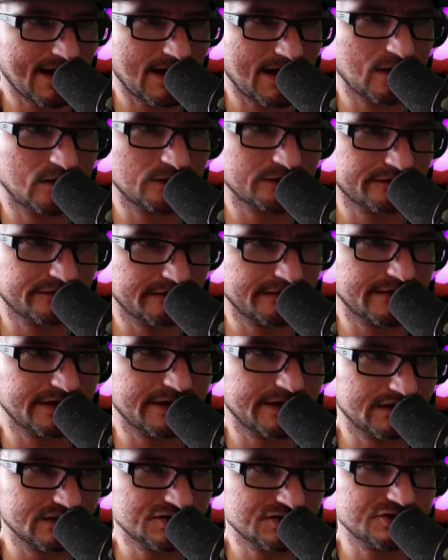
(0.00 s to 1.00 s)
how to
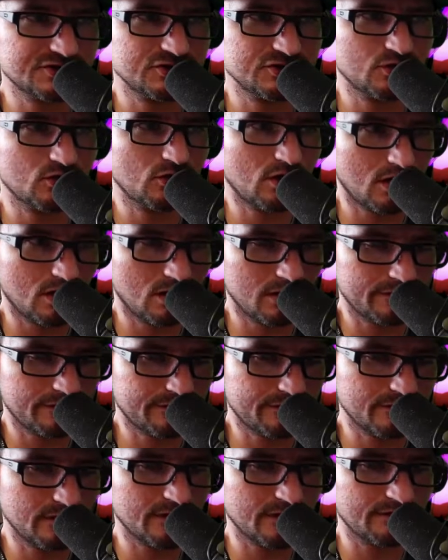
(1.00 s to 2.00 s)
get you off
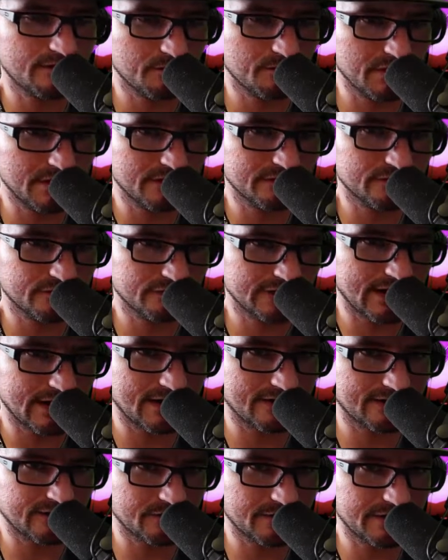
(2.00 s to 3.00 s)
of a
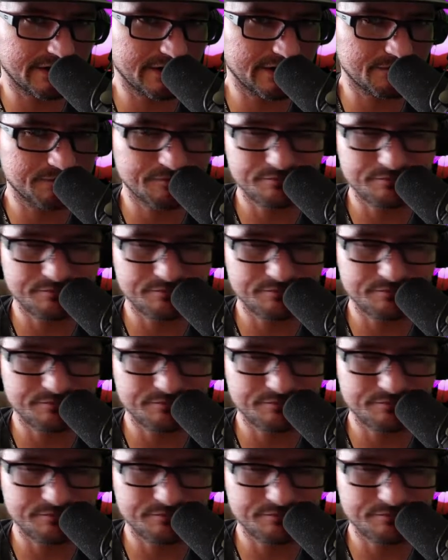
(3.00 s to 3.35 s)
benzodiazepine.